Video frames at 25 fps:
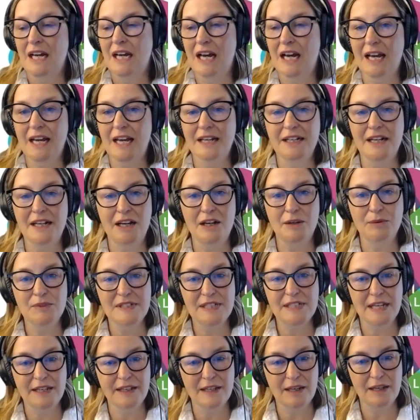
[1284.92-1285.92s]
And I would
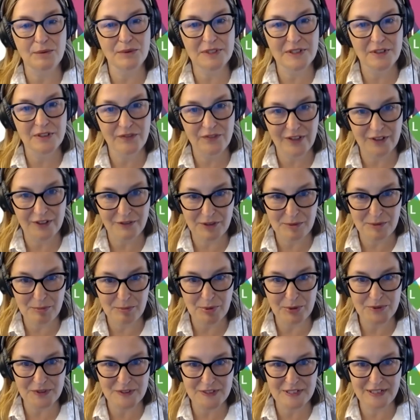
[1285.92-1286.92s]
say that was a very
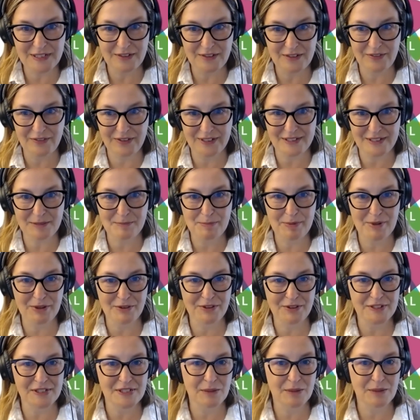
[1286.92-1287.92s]
positive
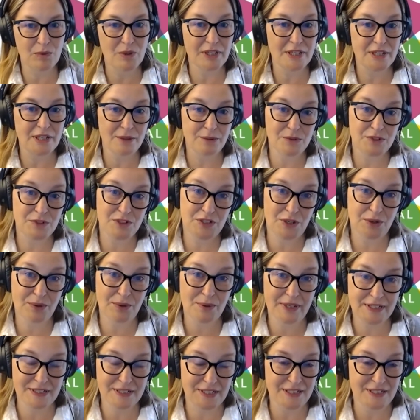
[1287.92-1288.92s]
experience and why I was so
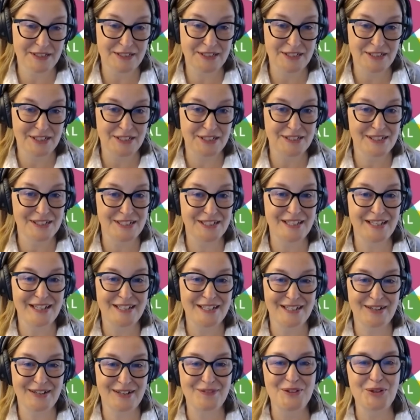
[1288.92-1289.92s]
excited to
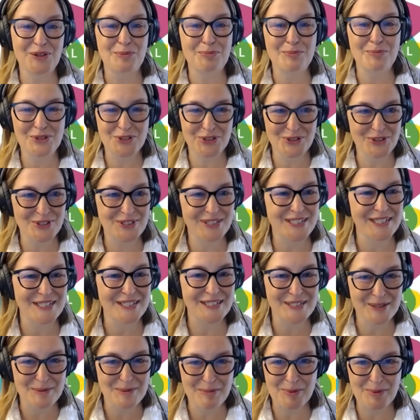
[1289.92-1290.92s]
then have the opportunity
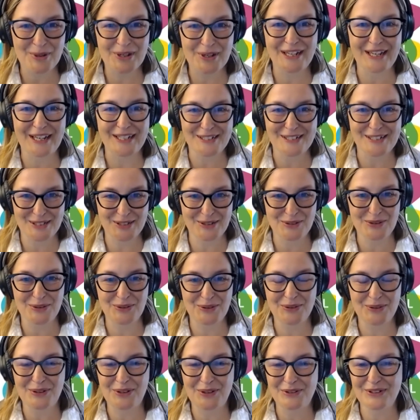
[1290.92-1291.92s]
to bring it
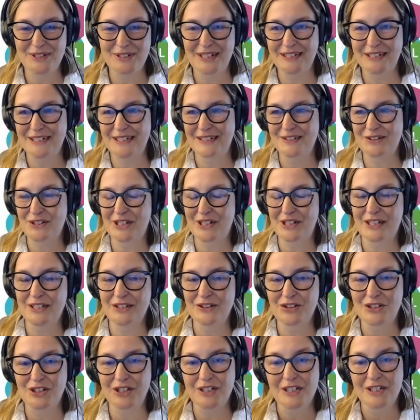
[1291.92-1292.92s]
to online
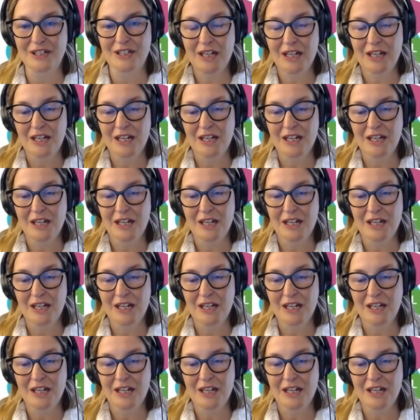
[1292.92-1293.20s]
education.